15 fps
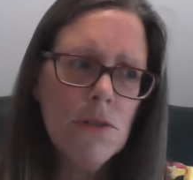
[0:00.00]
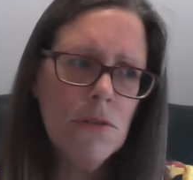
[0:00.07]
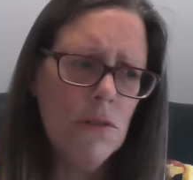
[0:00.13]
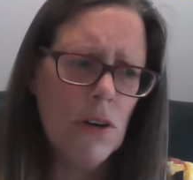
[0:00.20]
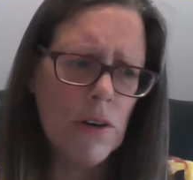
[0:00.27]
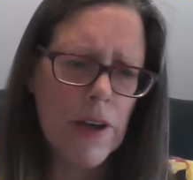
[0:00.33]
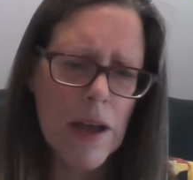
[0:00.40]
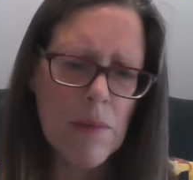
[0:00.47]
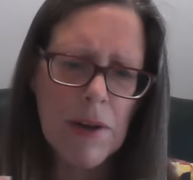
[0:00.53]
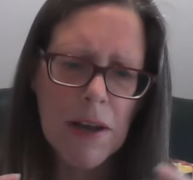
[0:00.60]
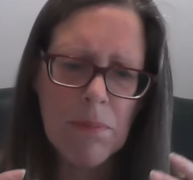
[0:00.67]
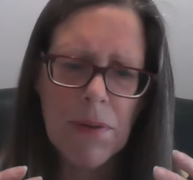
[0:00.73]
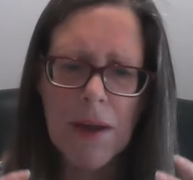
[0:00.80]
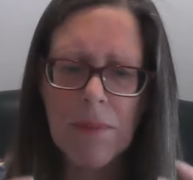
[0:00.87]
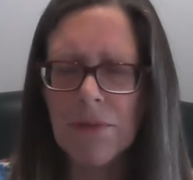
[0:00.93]
Look how many
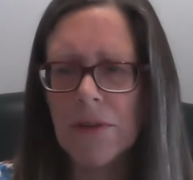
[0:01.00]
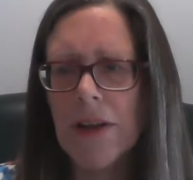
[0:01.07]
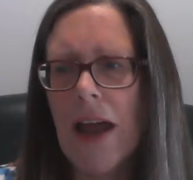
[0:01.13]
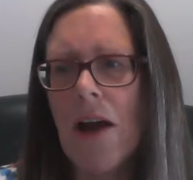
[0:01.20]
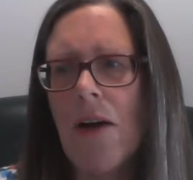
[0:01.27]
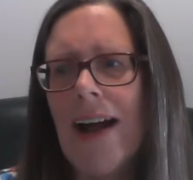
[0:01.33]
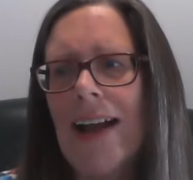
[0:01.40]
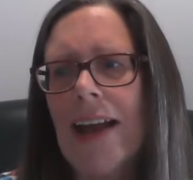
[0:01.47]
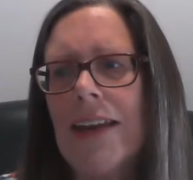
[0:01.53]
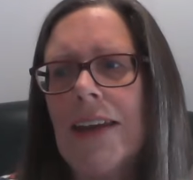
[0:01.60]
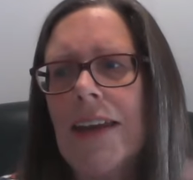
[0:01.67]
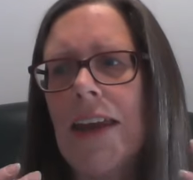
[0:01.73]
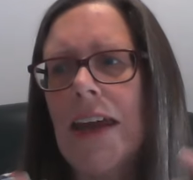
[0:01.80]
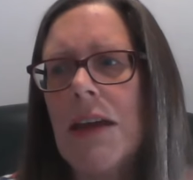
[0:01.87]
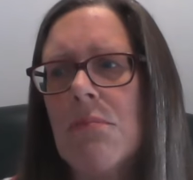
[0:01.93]
people now are
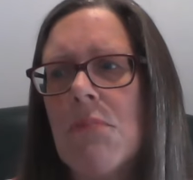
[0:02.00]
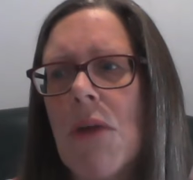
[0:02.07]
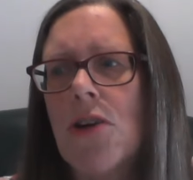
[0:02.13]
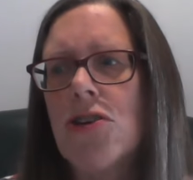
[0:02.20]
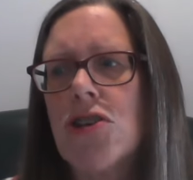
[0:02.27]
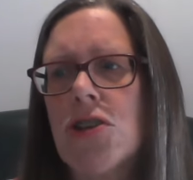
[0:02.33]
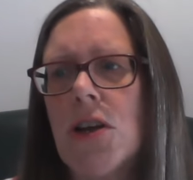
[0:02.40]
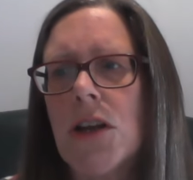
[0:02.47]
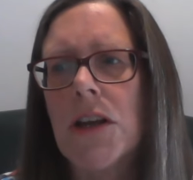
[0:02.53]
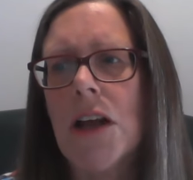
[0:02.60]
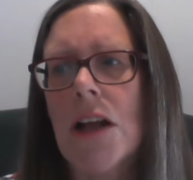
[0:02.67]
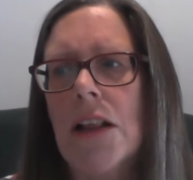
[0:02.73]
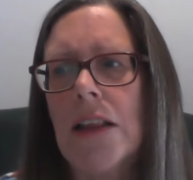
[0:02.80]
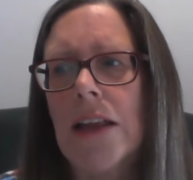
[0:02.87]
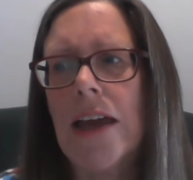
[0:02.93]
getting
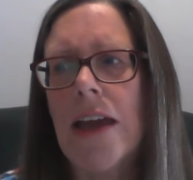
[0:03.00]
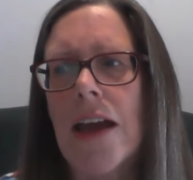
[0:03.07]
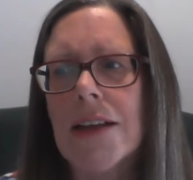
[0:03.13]
emotionally